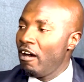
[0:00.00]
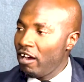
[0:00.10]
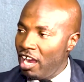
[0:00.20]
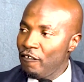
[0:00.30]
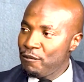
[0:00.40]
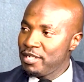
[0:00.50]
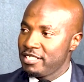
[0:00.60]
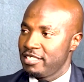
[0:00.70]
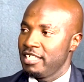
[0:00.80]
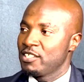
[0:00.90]
wow. our
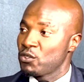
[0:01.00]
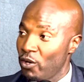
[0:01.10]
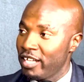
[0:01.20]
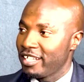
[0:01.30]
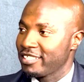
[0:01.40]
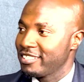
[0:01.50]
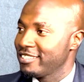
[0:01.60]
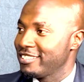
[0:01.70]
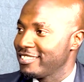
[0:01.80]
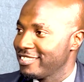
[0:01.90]
government is so
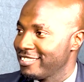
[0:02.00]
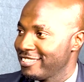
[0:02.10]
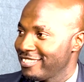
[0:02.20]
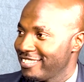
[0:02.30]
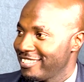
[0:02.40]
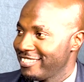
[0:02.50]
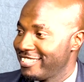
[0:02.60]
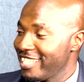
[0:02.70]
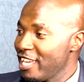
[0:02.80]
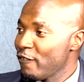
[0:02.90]
understanding.
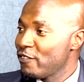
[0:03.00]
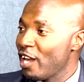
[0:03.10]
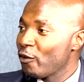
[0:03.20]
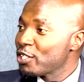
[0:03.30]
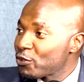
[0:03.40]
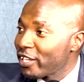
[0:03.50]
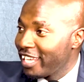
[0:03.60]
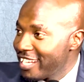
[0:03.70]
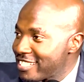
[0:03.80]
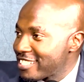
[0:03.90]
They, wow. If they are going to
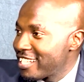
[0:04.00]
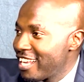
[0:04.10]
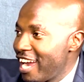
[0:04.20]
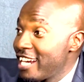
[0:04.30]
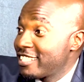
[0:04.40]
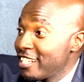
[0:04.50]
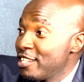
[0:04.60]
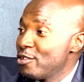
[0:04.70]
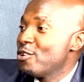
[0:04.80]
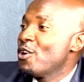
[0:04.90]
eat, I
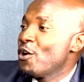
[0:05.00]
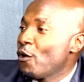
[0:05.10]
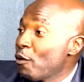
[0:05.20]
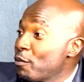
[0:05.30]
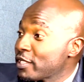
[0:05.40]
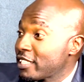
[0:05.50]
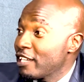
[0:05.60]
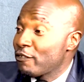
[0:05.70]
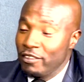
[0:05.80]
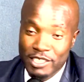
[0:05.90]
tell you, almost
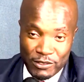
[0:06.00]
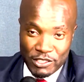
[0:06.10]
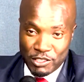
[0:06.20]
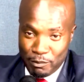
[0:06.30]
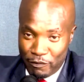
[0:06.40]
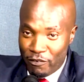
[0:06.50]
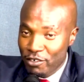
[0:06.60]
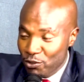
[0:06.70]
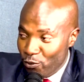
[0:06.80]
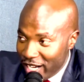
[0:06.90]
everyone is going to be
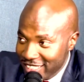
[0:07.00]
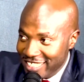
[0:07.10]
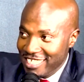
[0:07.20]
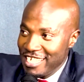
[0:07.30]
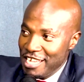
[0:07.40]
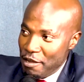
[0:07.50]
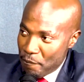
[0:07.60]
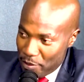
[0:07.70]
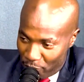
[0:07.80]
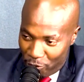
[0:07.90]
found wanting
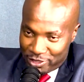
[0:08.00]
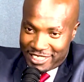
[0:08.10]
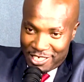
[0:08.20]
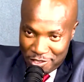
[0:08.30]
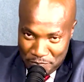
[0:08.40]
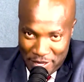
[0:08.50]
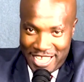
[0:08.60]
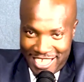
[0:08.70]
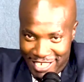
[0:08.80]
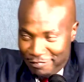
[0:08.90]
because they are not
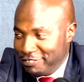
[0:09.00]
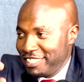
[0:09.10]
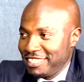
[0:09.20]
paying enough